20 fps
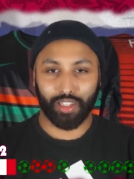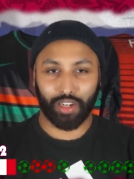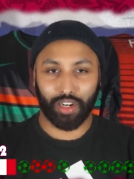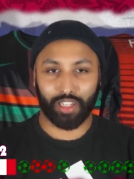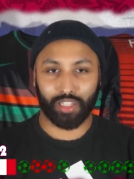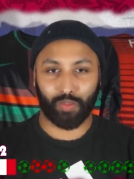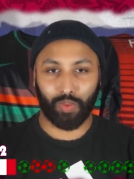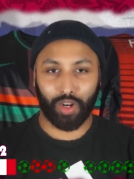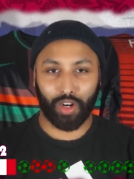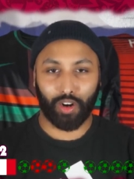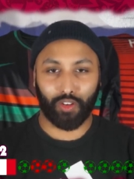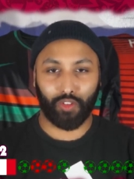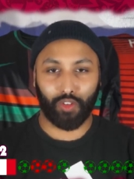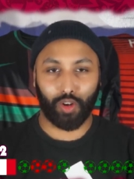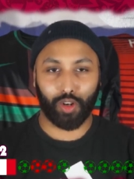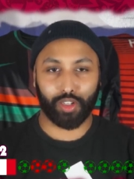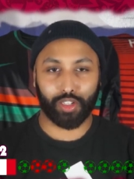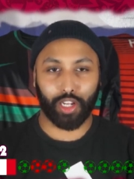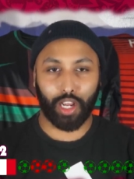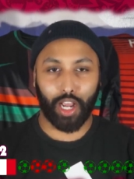the greatest player of
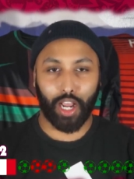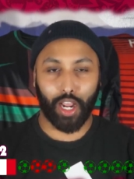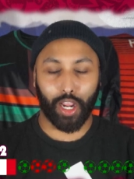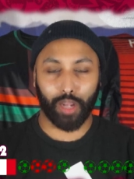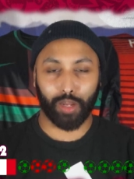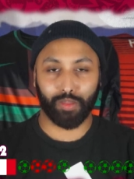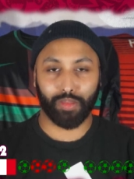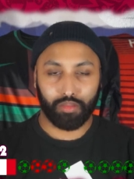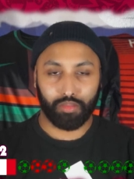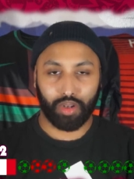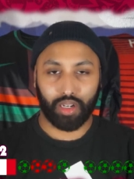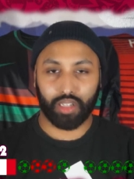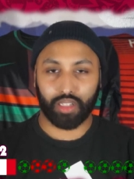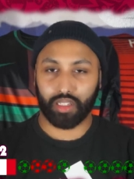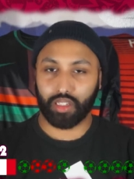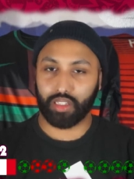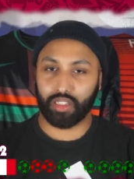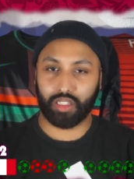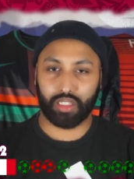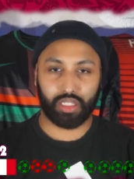all time.
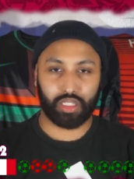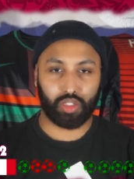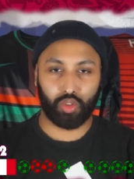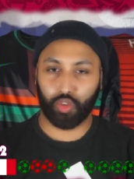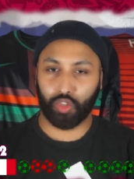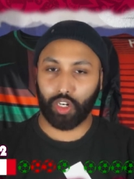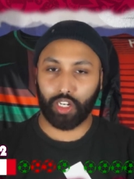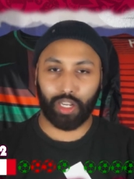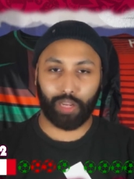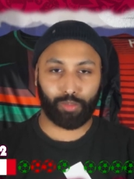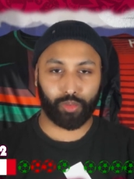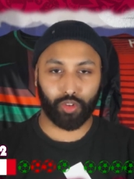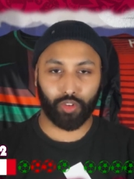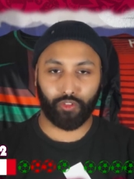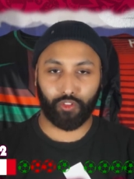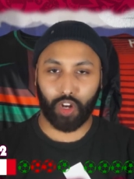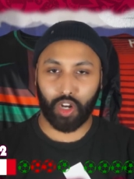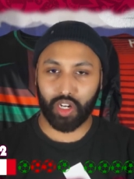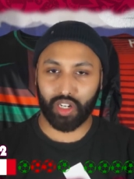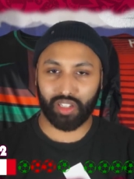But it's totally up
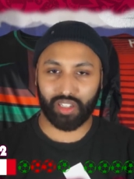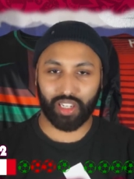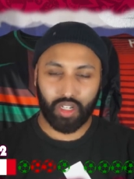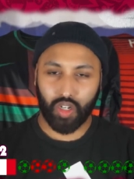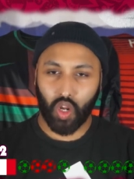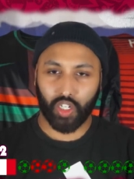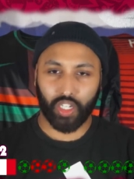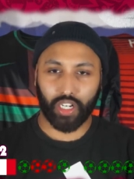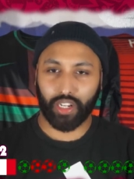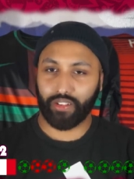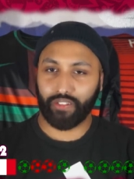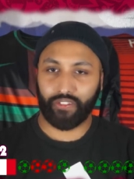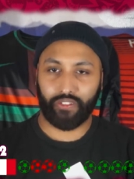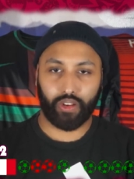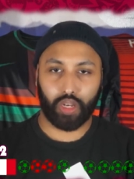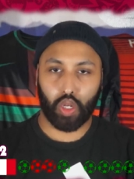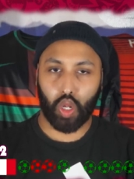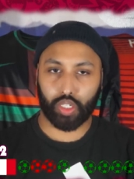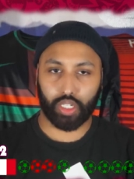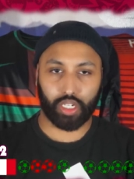to France. Not
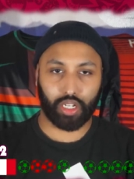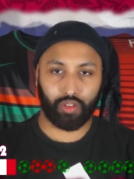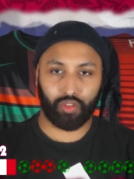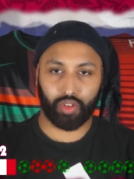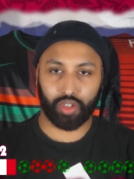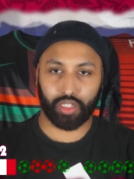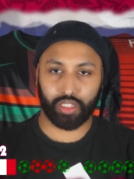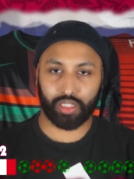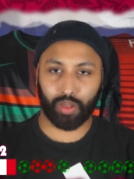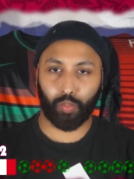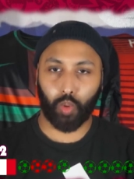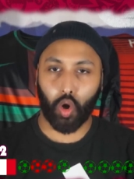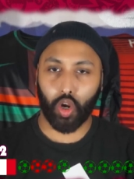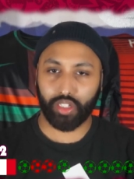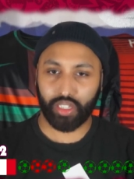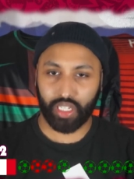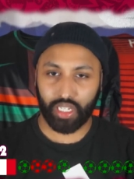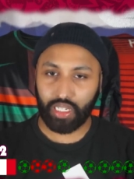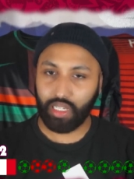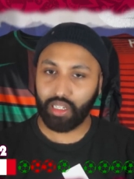enough. Not enough.
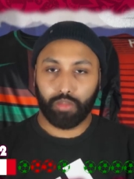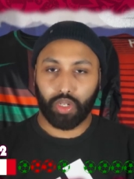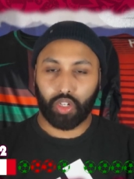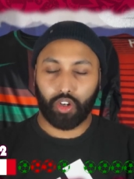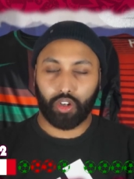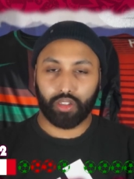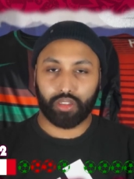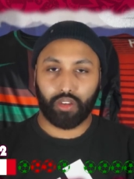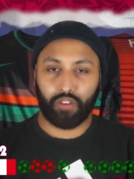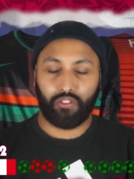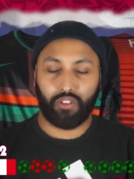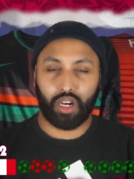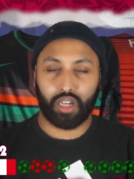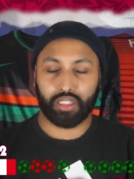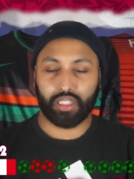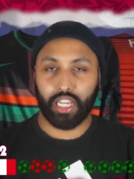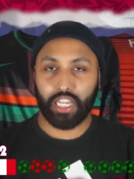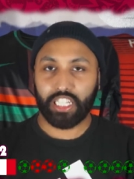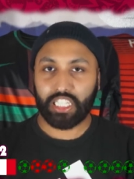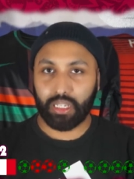Disappointing because the
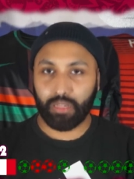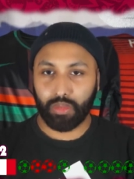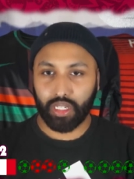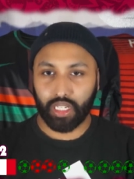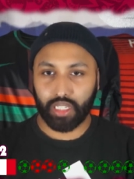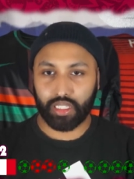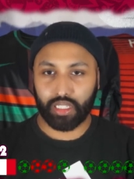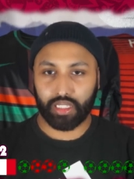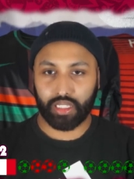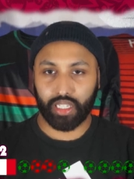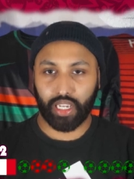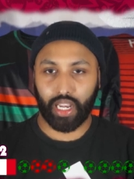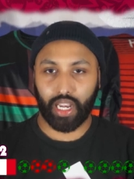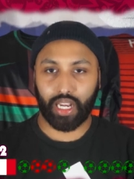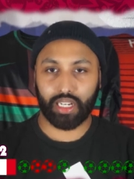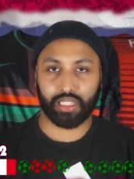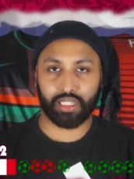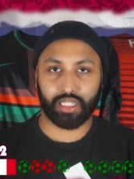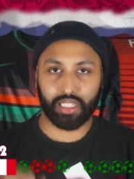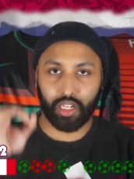first 80 minutes they
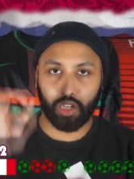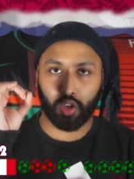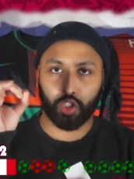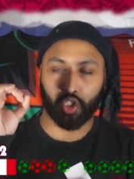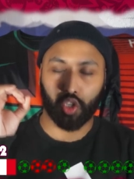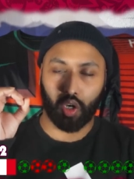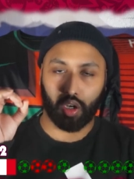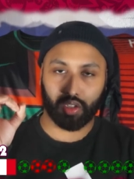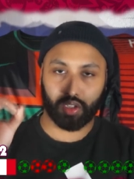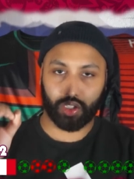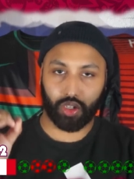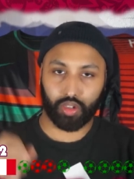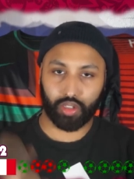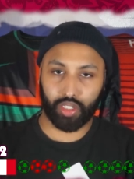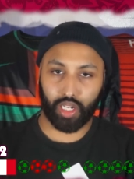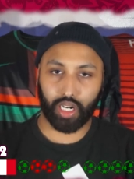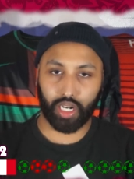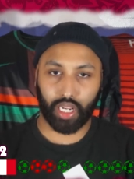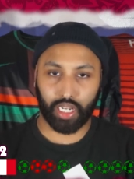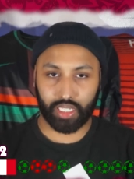had zero shots on
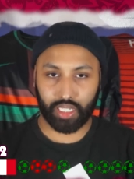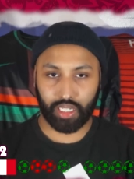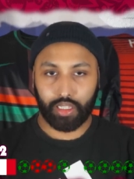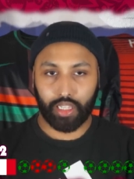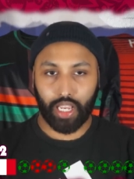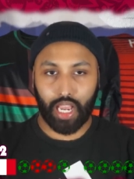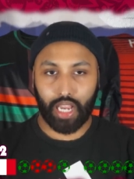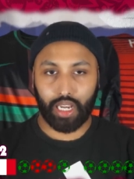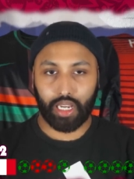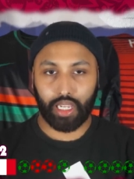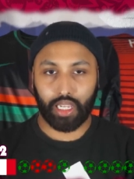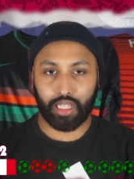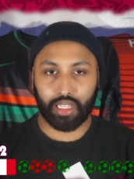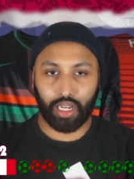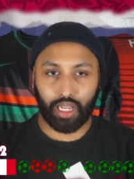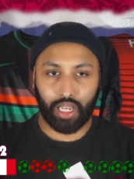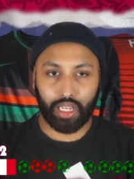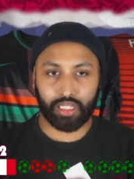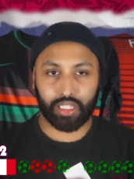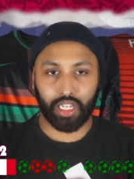target. Then in
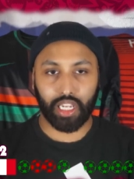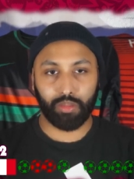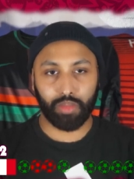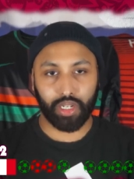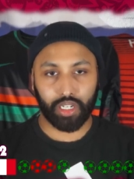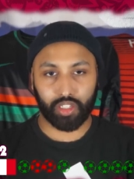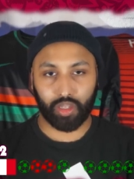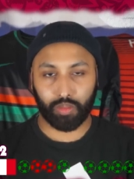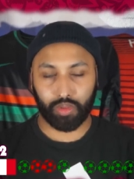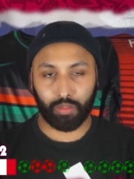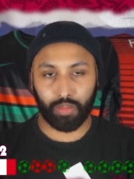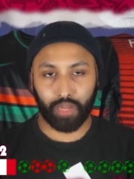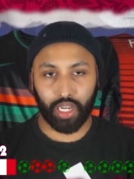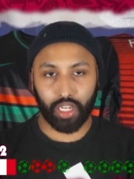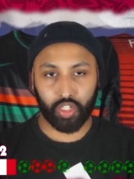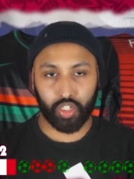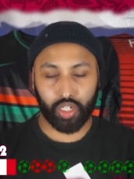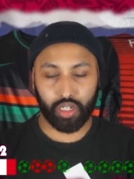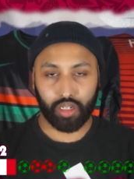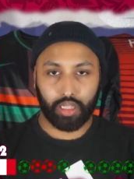the last 10 minutes of the
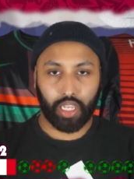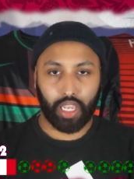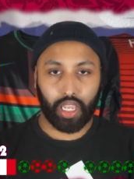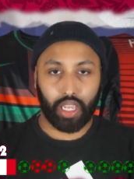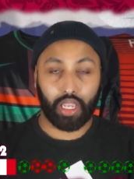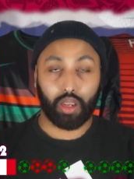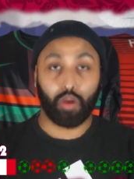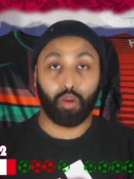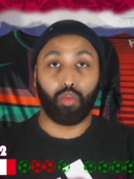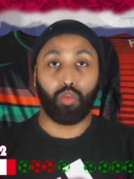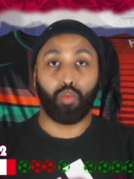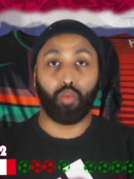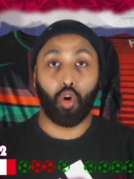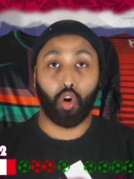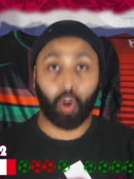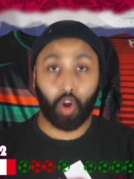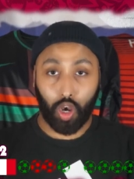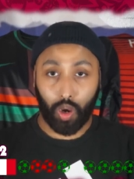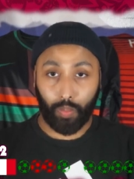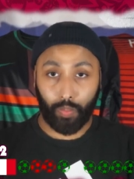match, they
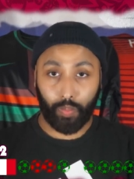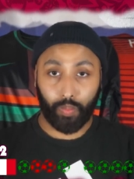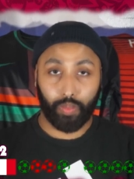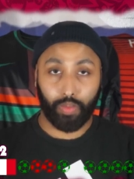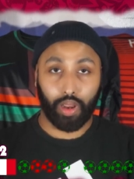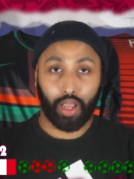woke up